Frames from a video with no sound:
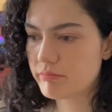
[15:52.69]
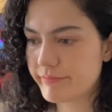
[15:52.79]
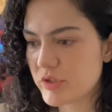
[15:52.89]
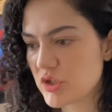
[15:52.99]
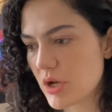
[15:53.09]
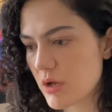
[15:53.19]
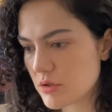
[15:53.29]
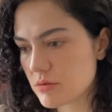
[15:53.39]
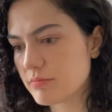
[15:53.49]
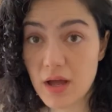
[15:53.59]

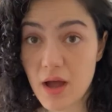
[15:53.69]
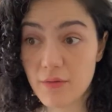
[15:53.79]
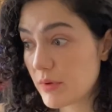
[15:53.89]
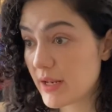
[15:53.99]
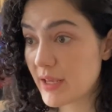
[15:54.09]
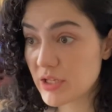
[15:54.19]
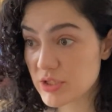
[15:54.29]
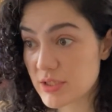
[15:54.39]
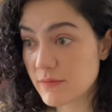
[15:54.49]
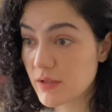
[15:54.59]
judge how an
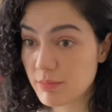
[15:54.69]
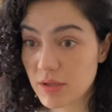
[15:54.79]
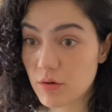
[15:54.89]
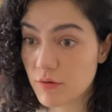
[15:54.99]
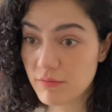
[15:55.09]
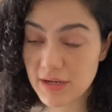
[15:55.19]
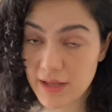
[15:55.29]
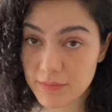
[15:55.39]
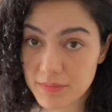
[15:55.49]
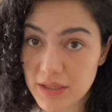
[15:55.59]
agency will be or will
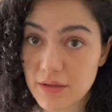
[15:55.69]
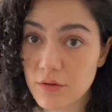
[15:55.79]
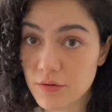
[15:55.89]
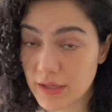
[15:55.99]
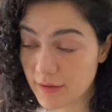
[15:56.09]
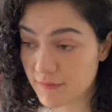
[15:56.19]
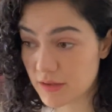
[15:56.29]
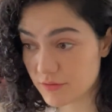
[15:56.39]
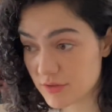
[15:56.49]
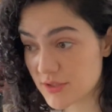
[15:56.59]
not be, or like
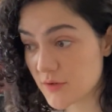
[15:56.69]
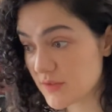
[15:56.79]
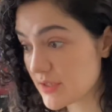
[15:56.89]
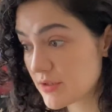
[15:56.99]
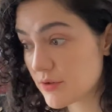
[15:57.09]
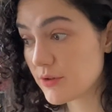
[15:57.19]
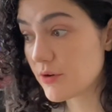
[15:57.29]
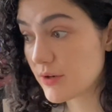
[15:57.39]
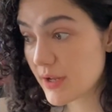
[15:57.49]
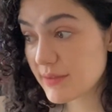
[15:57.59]
whether the service is good
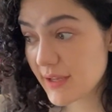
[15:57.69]
or not.